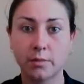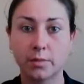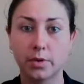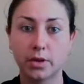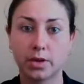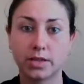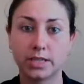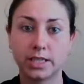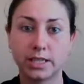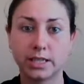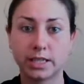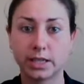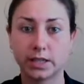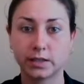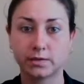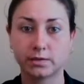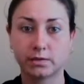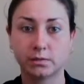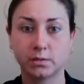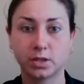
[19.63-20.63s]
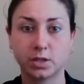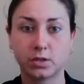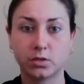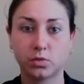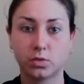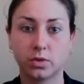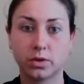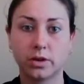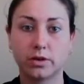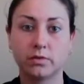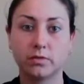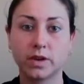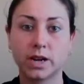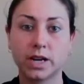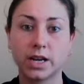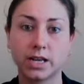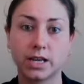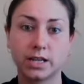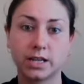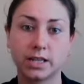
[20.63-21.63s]
pulling details from the story
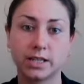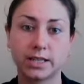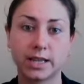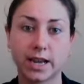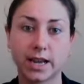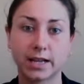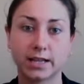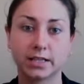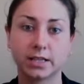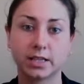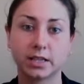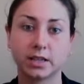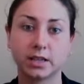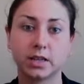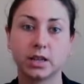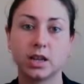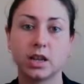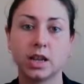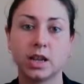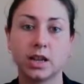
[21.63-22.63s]
written in the text and